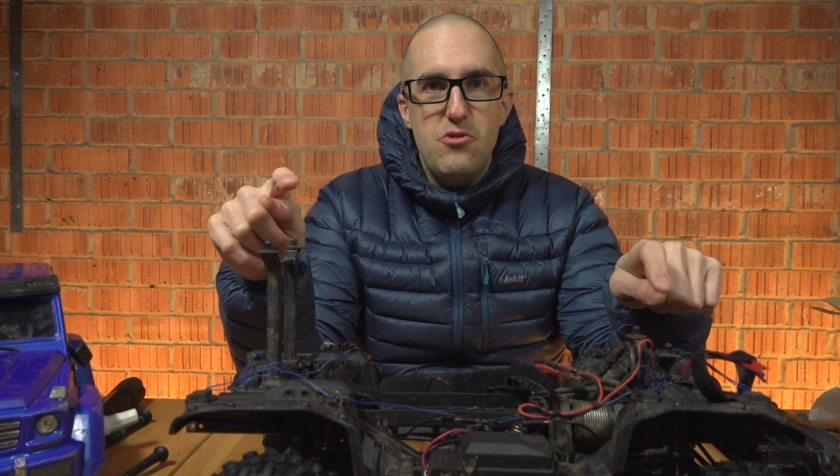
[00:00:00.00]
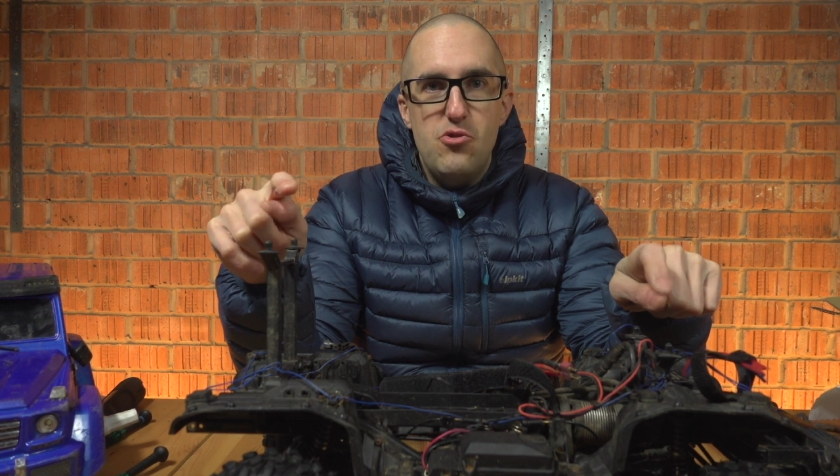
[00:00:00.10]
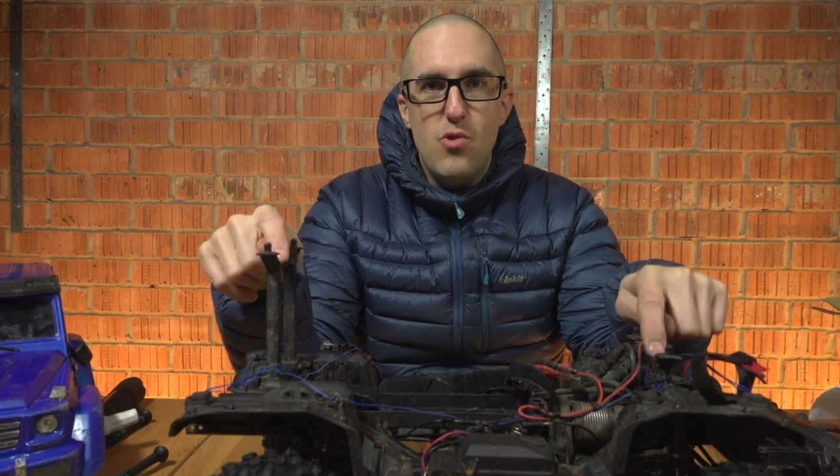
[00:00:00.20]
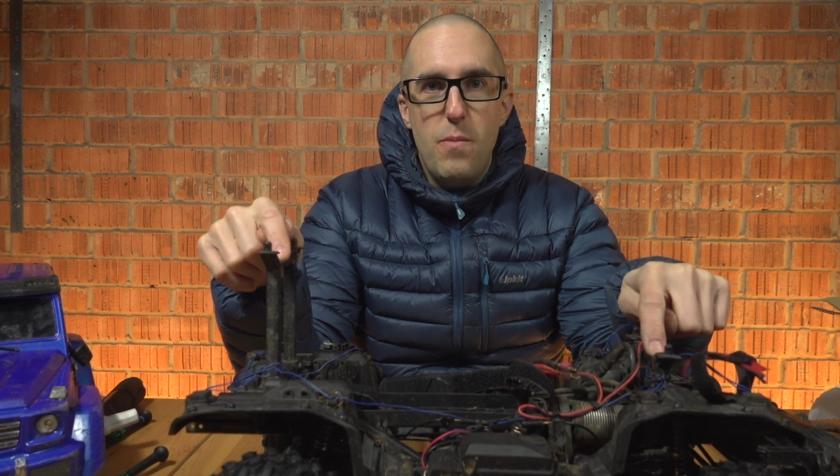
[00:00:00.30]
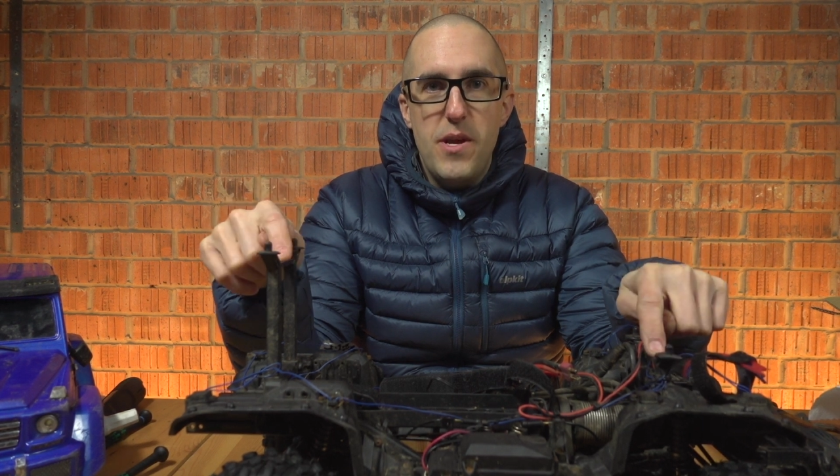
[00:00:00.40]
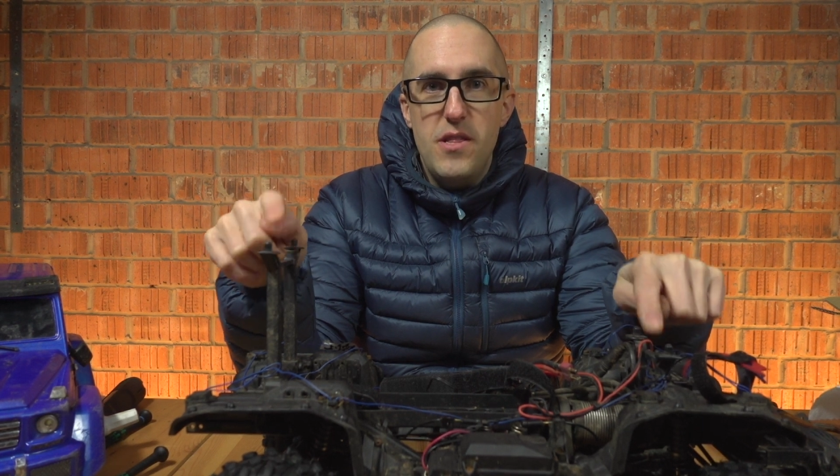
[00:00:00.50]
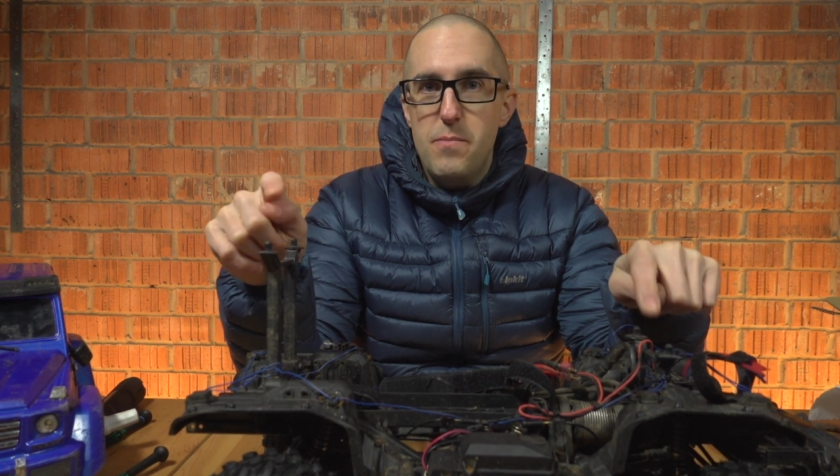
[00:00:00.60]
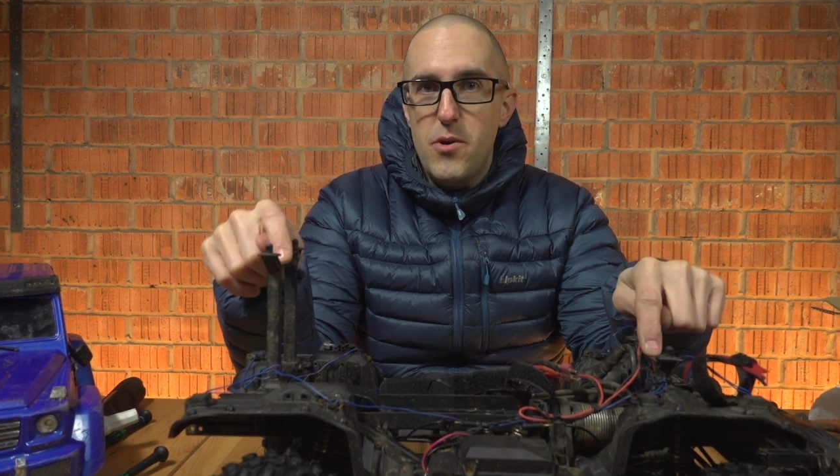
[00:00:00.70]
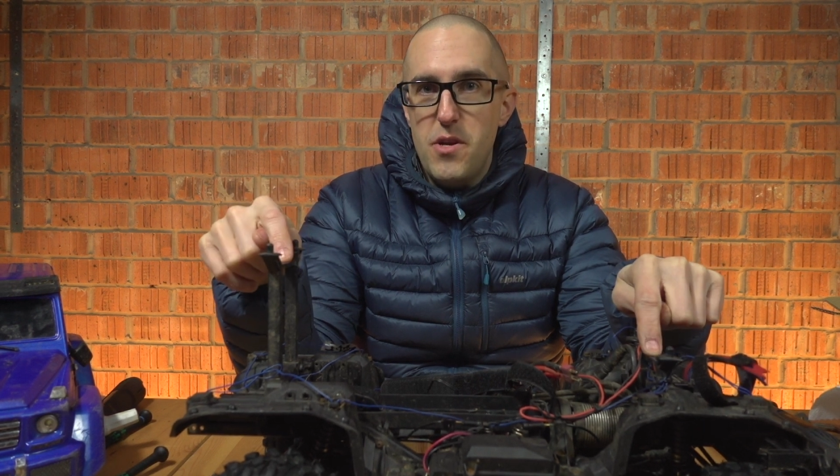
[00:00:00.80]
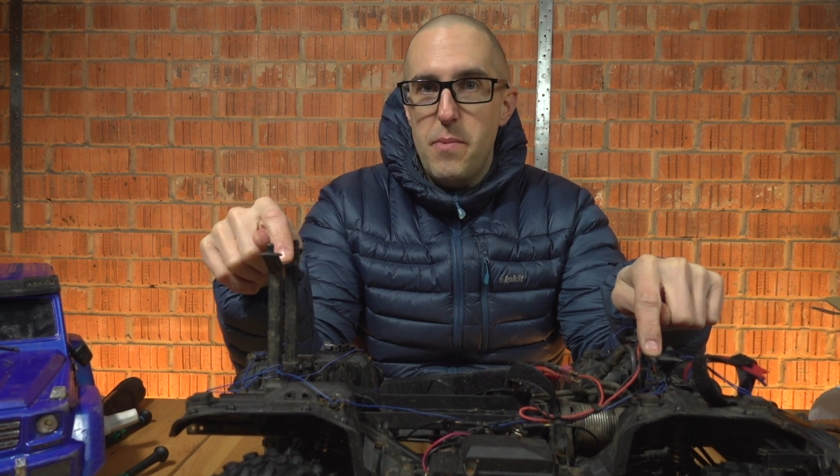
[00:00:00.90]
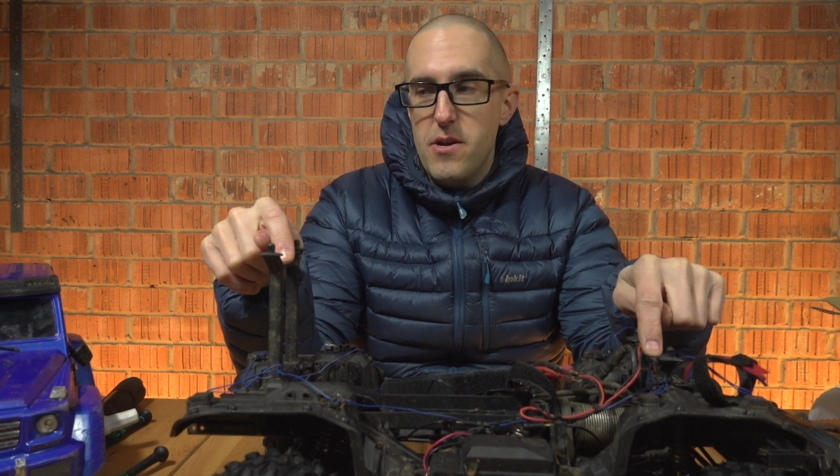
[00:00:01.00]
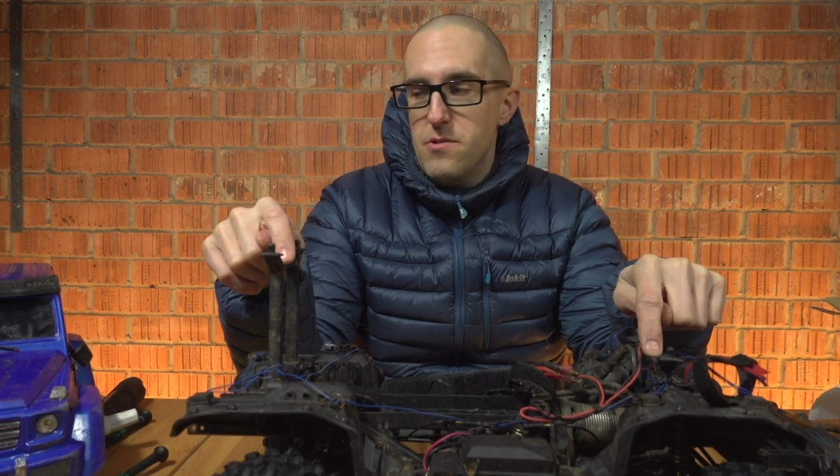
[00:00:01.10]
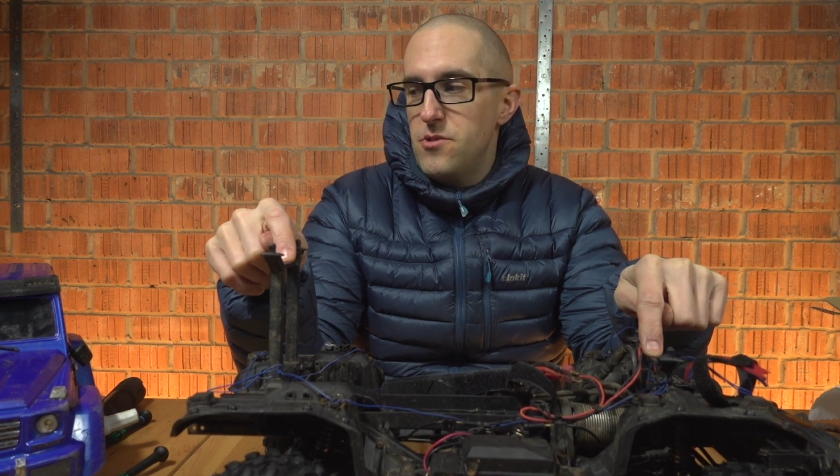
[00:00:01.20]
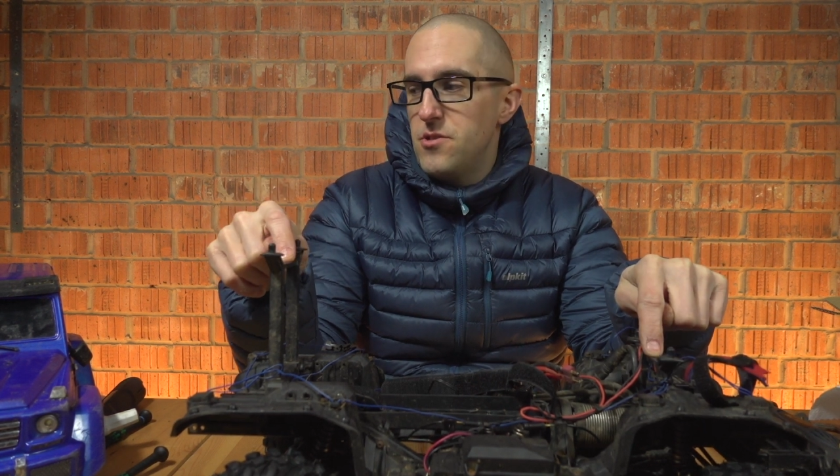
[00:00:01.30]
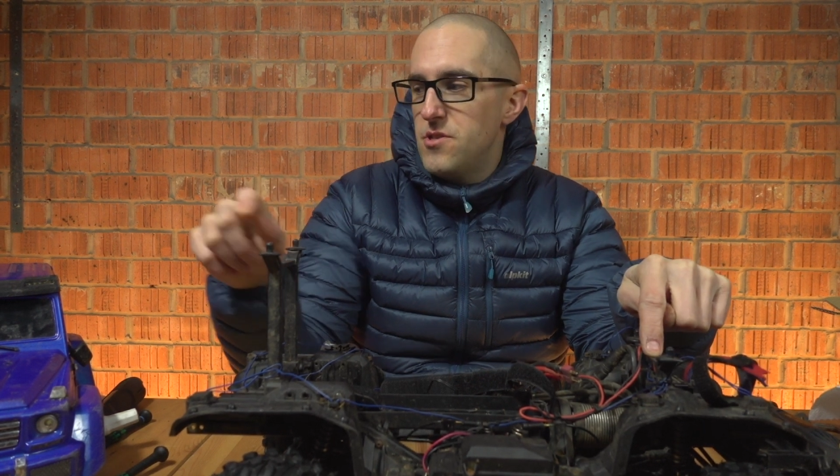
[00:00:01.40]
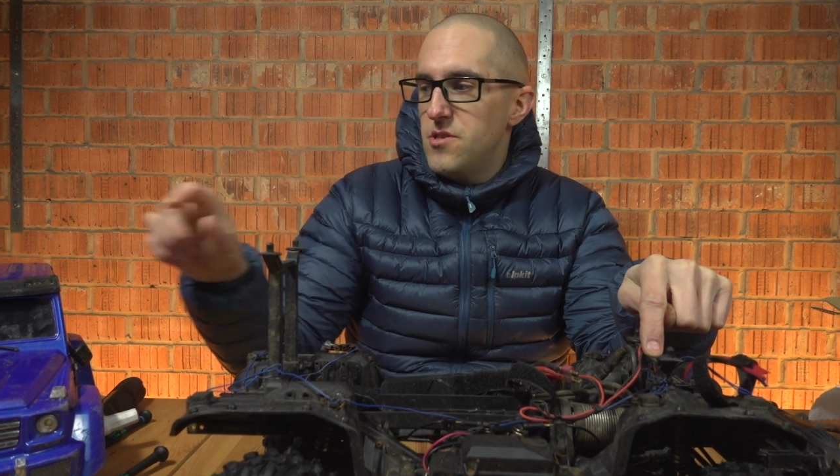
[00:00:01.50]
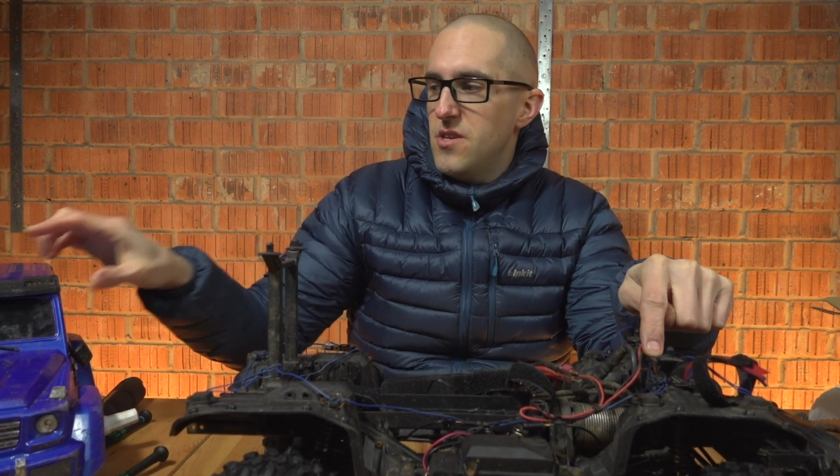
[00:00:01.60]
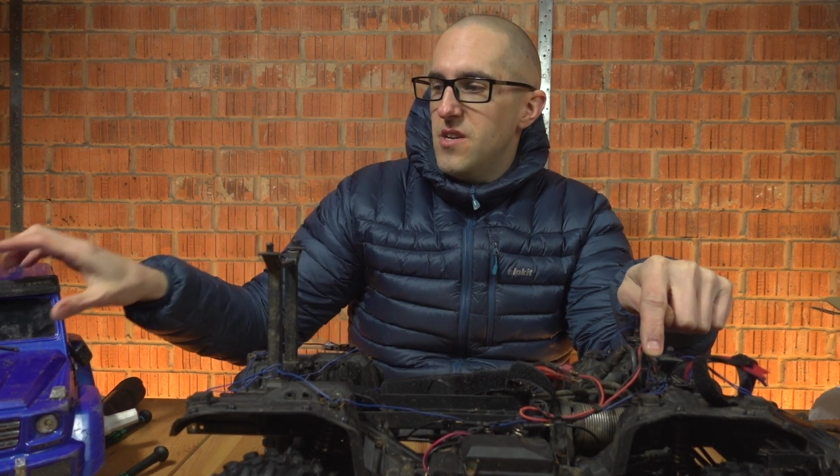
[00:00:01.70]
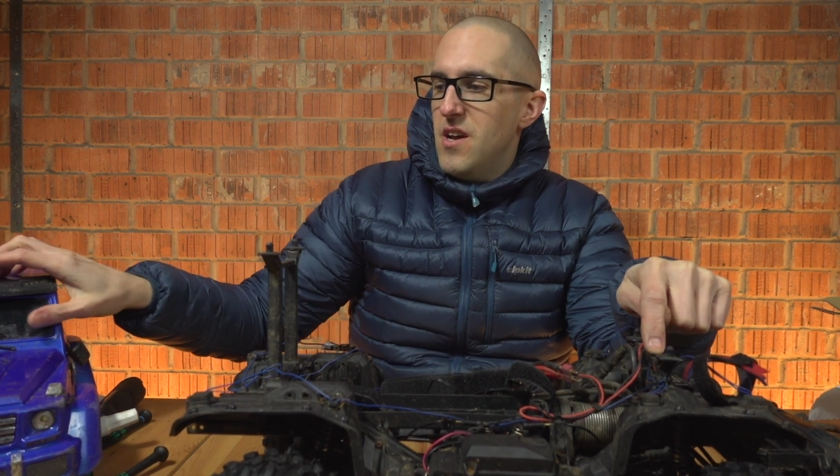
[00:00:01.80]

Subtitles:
dropping the body posts.